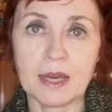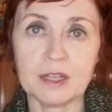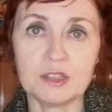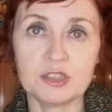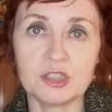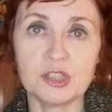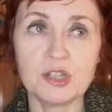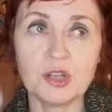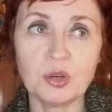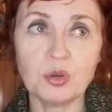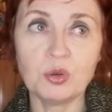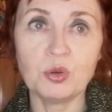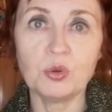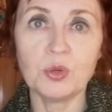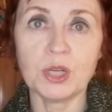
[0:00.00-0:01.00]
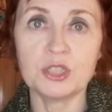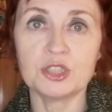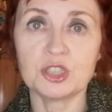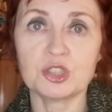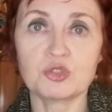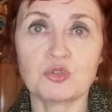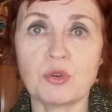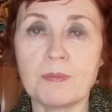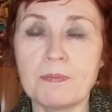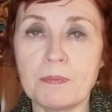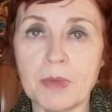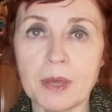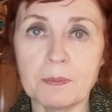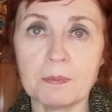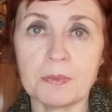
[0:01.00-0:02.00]
and to know and just
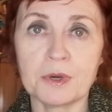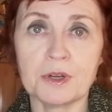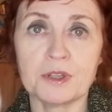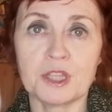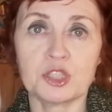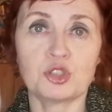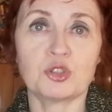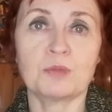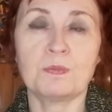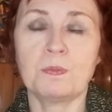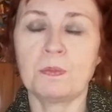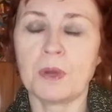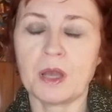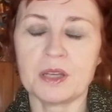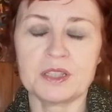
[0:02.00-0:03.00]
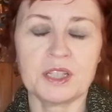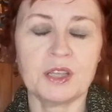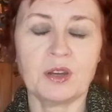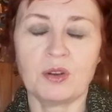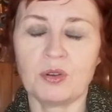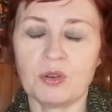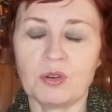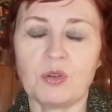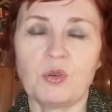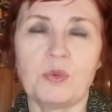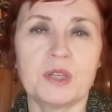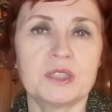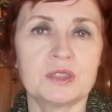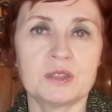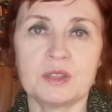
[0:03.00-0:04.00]
remember that your body
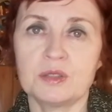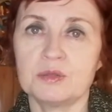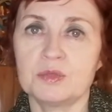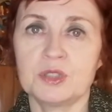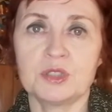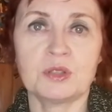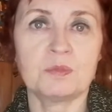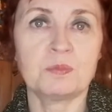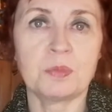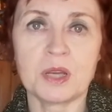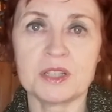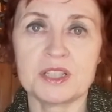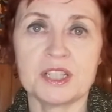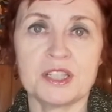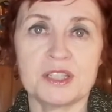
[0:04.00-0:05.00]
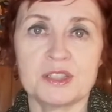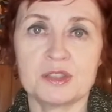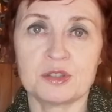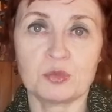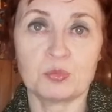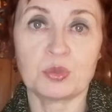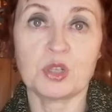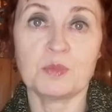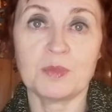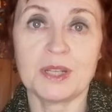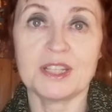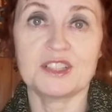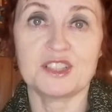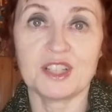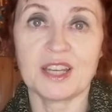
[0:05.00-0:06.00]
always knows. Your body is
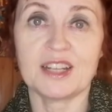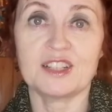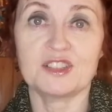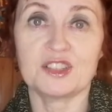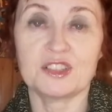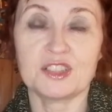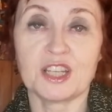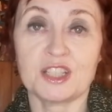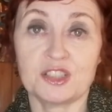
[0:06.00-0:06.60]
supremely intelligent.